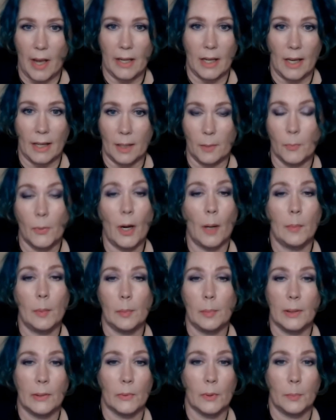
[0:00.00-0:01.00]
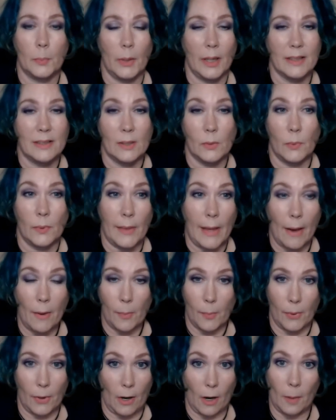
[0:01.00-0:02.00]
I can probably repress it without
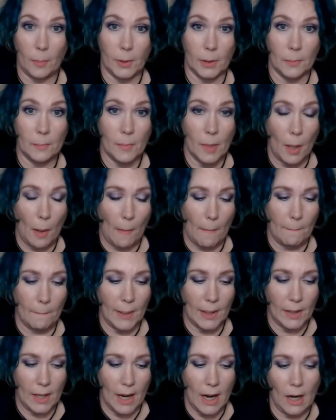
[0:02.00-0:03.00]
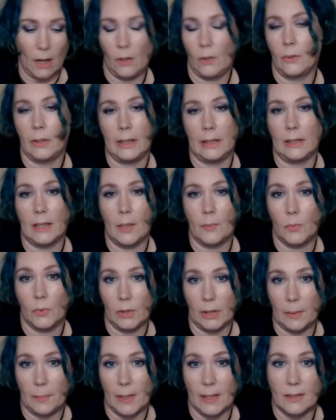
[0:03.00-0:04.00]
problem, but the hair oil I'm really
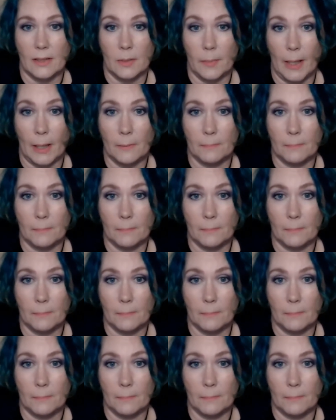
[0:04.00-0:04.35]
pissed about.